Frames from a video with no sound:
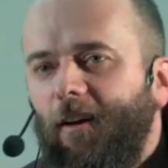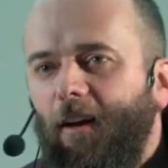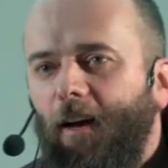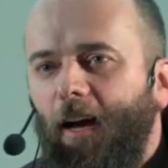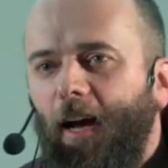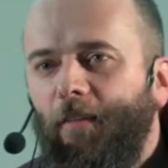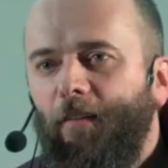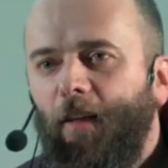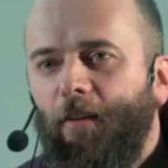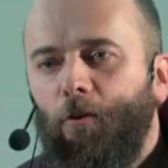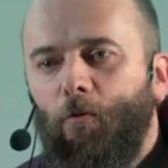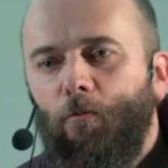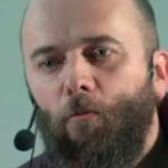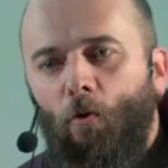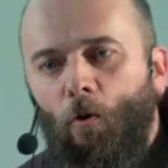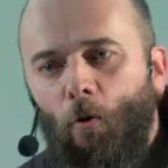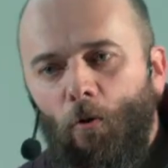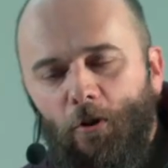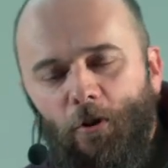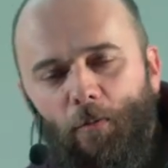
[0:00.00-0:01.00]
Uh, and that, of
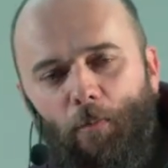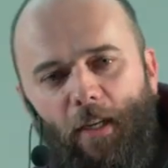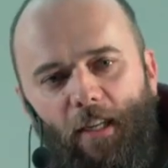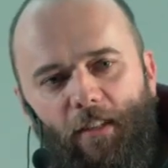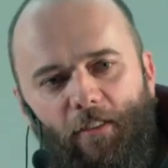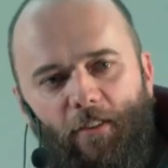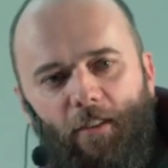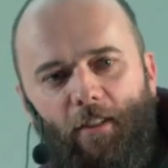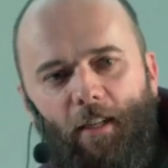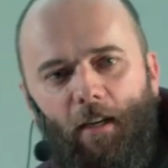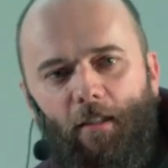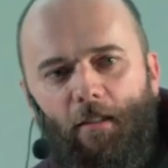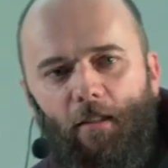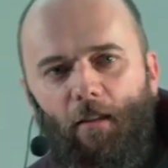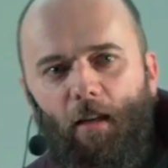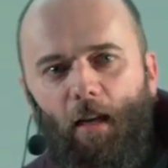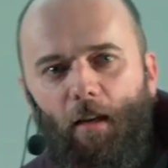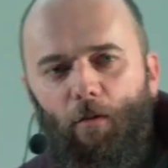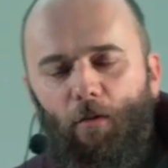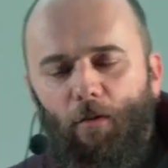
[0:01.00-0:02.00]
course, means that